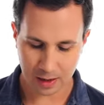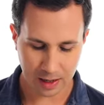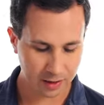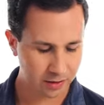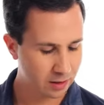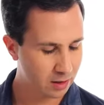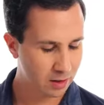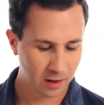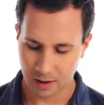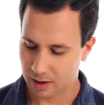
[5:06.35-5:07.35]
And uh,
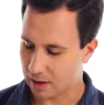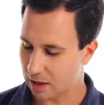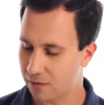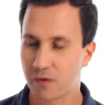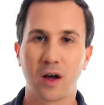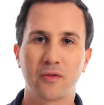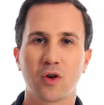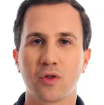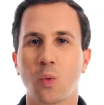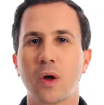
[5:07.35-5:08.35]
if I've
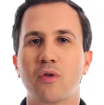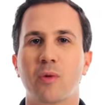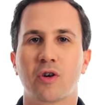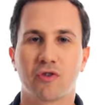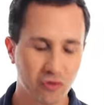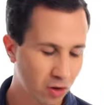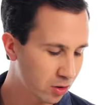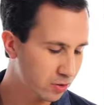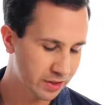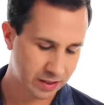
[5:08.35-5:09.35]
got the one remote control
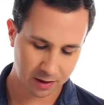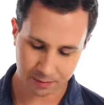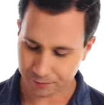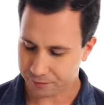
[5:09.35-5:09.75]
on set,